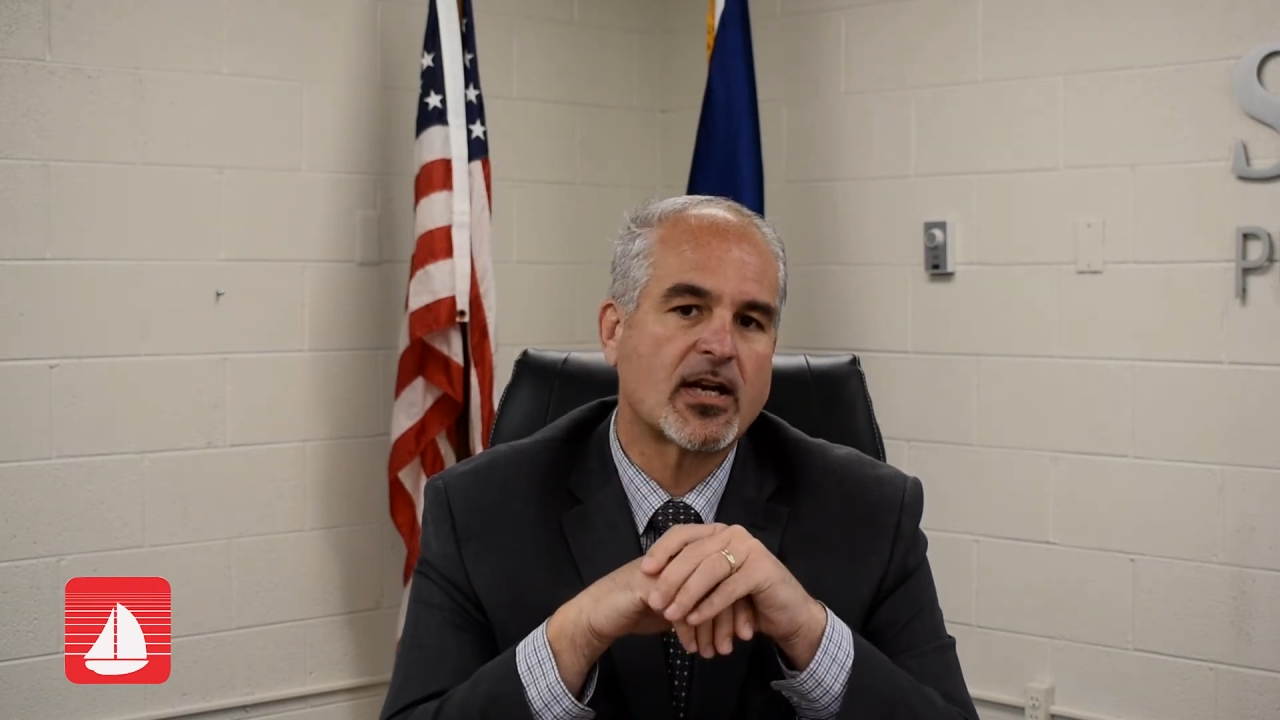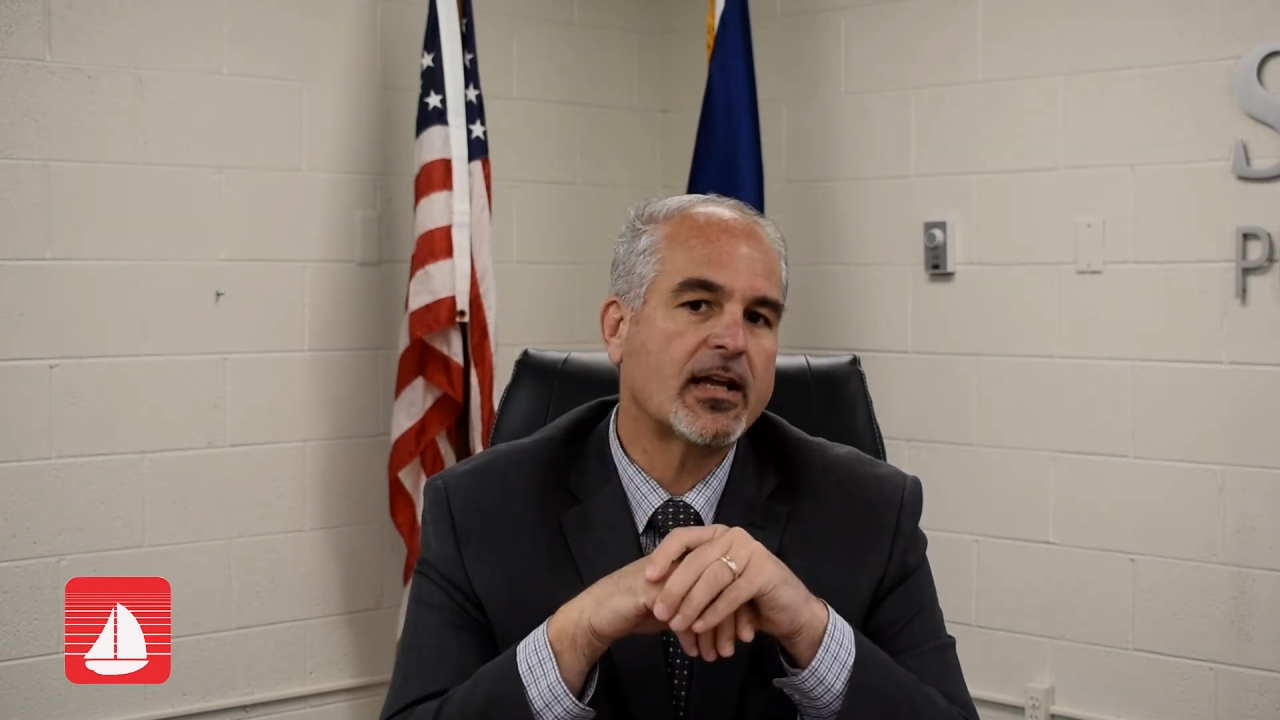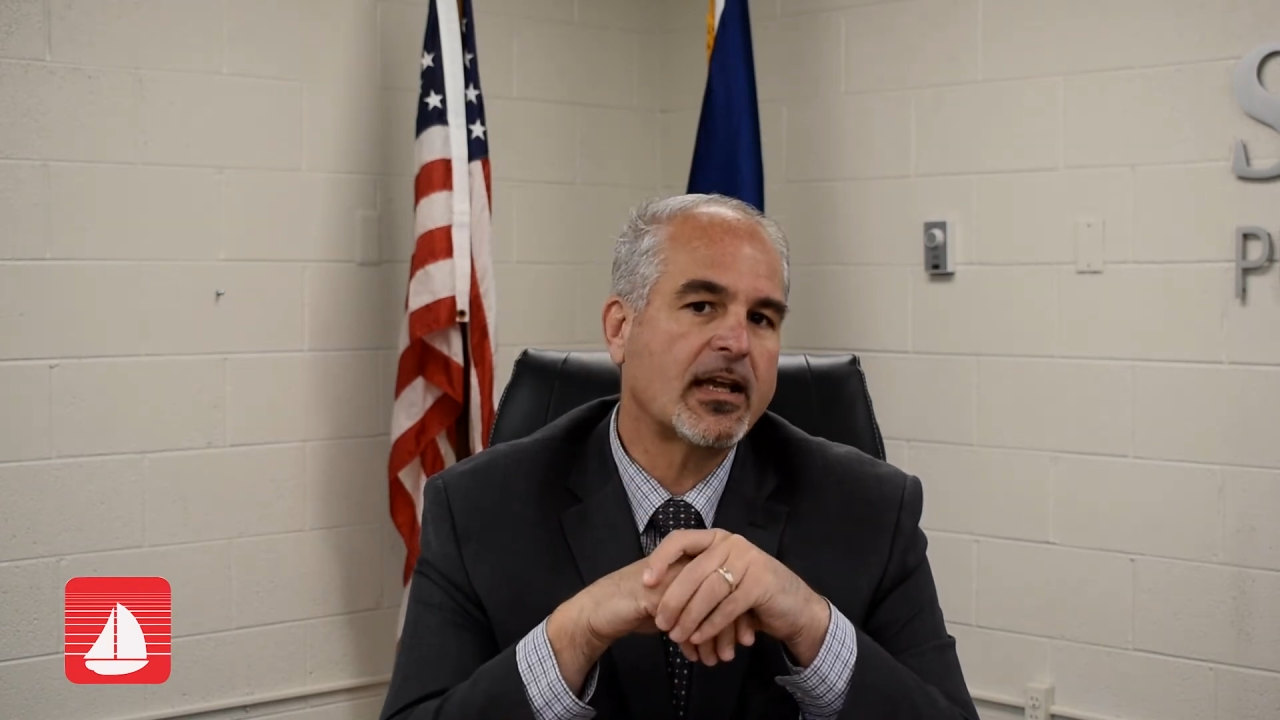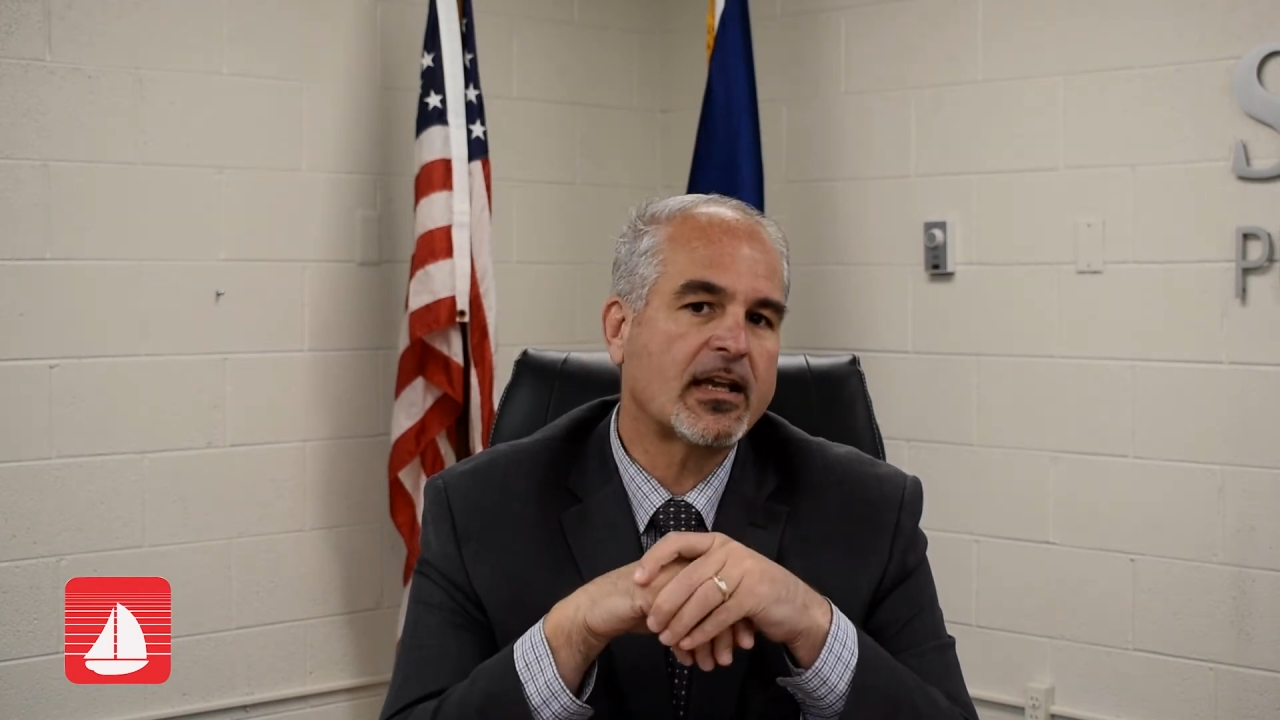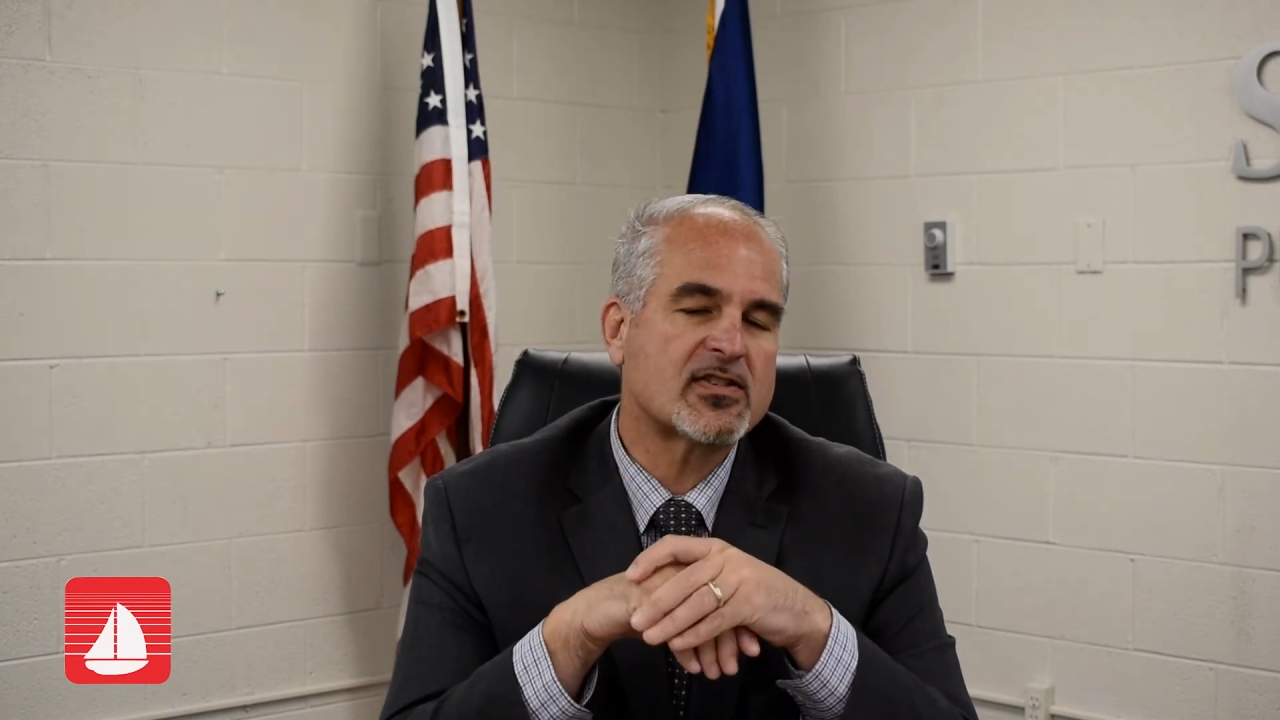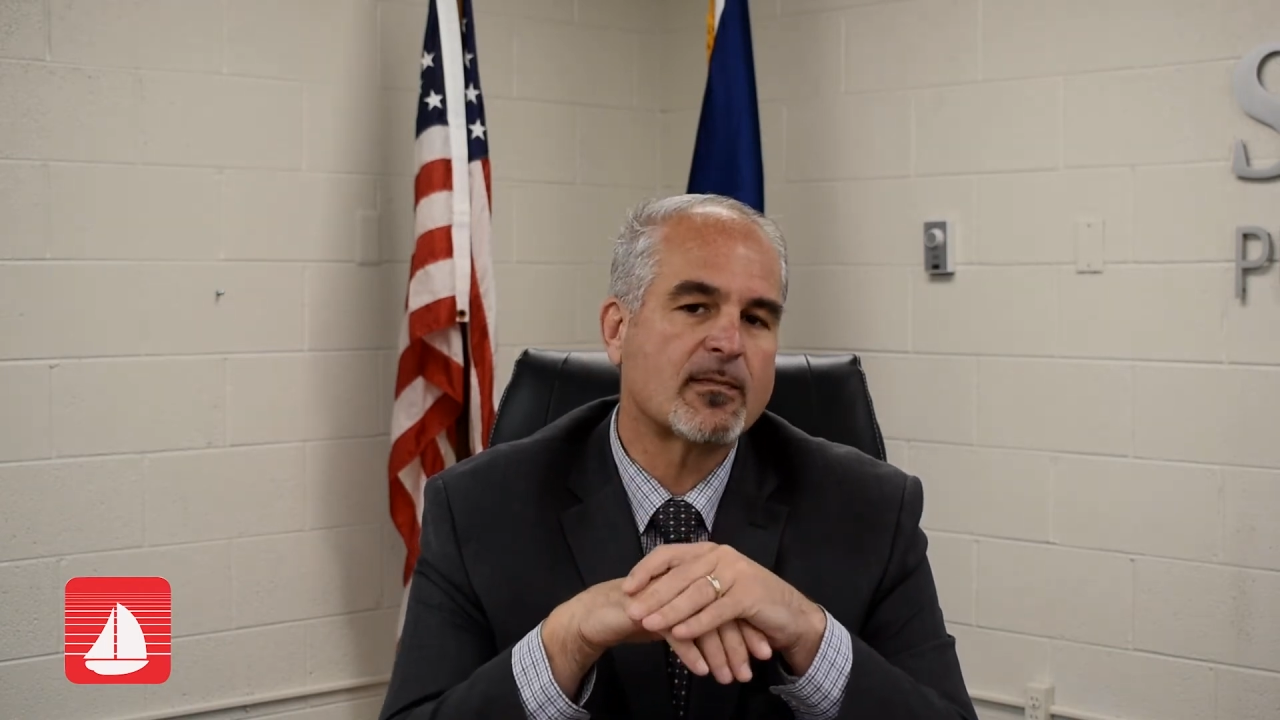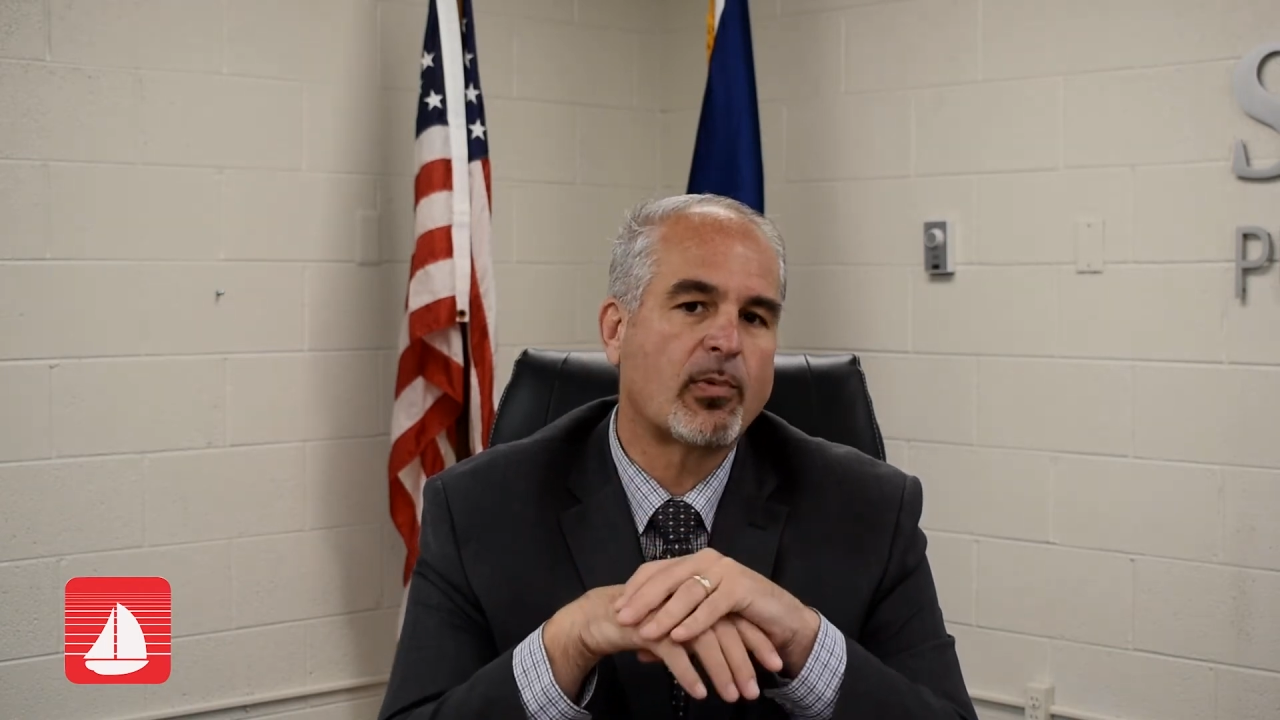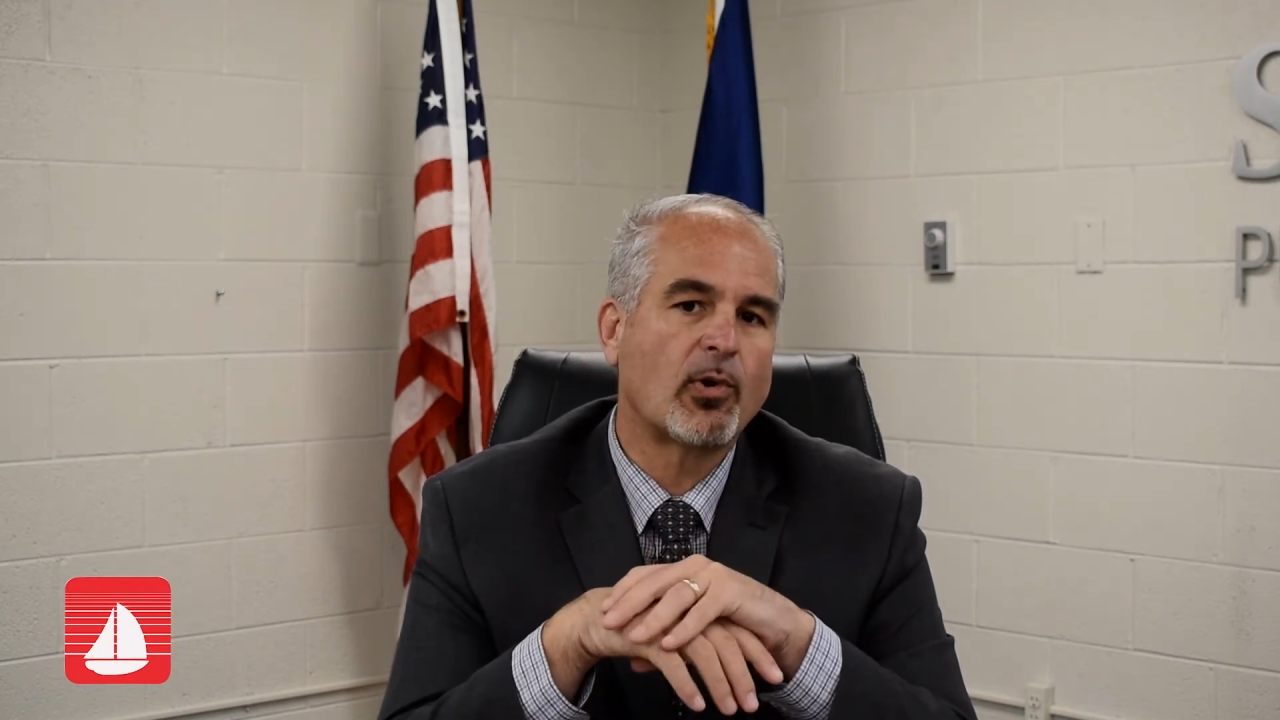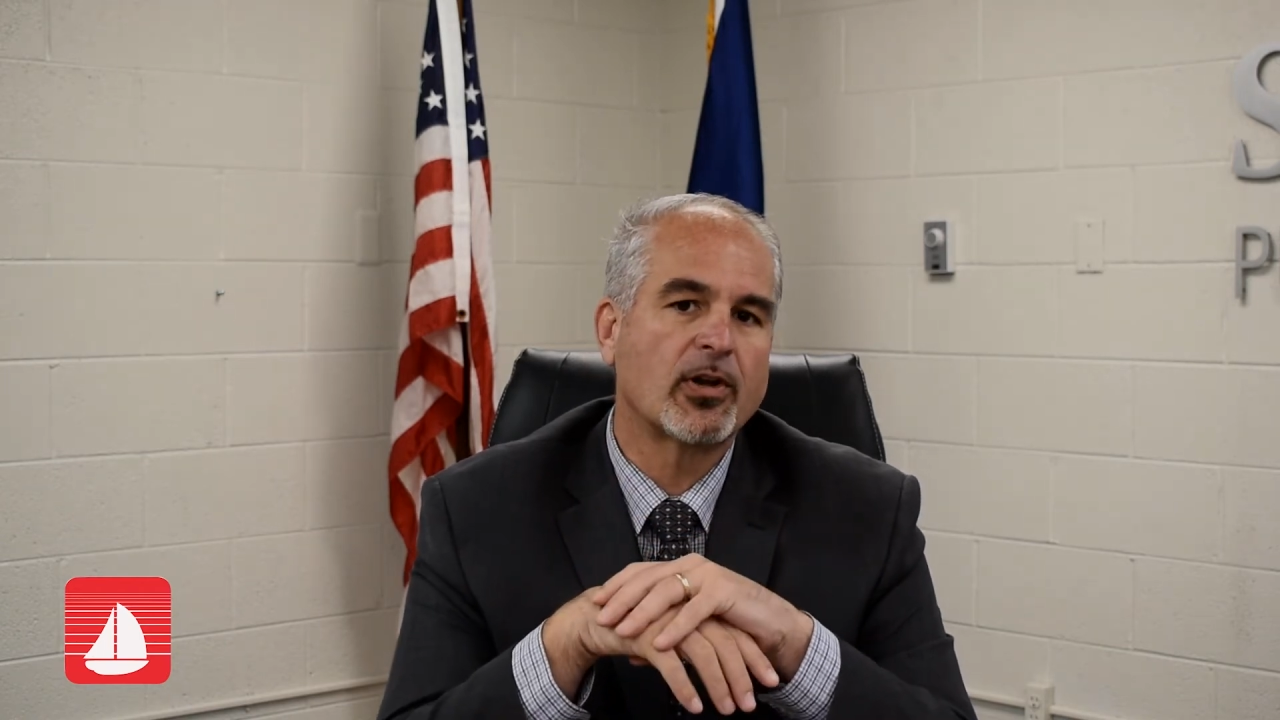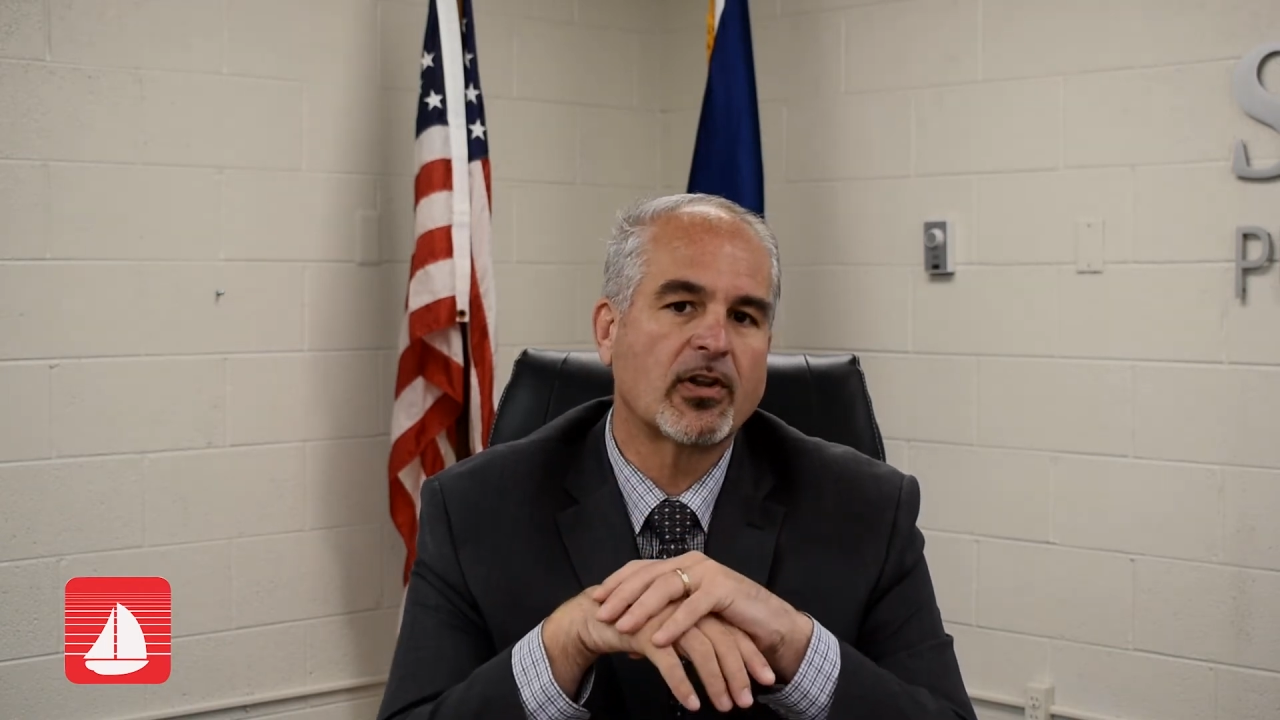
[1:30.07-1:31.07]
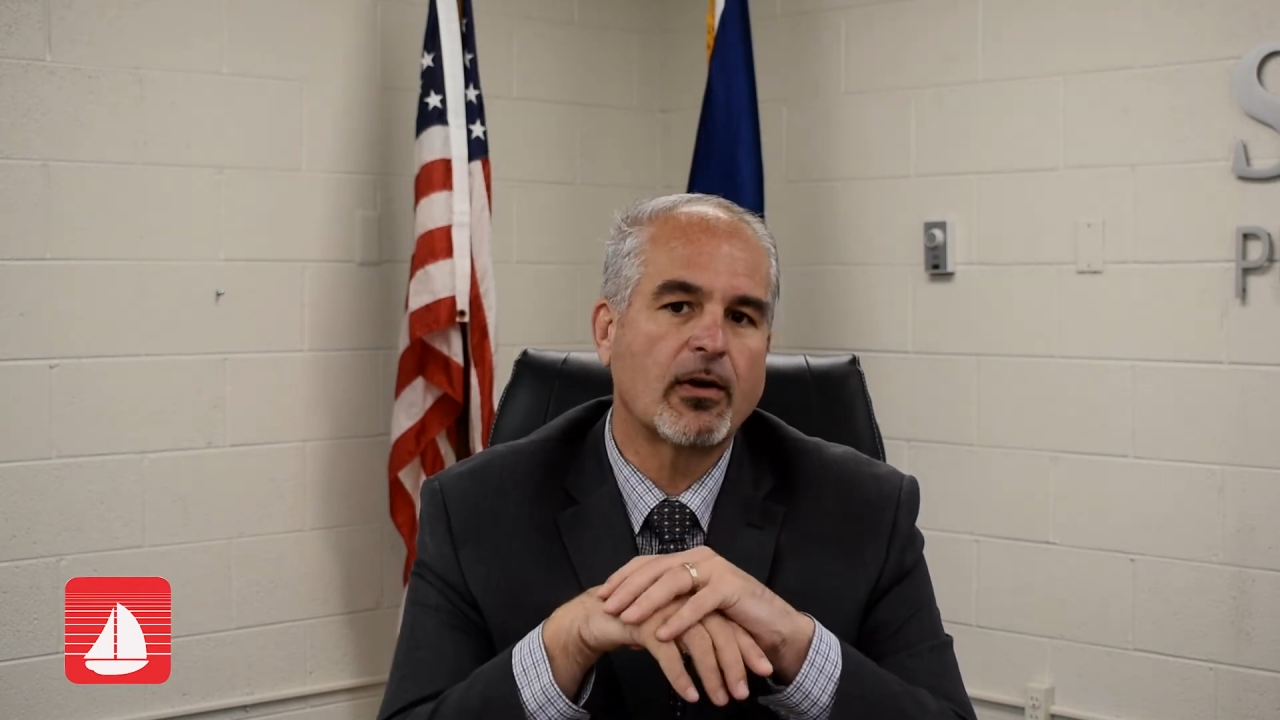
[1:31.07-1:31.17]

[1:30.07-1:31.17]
And I think it's important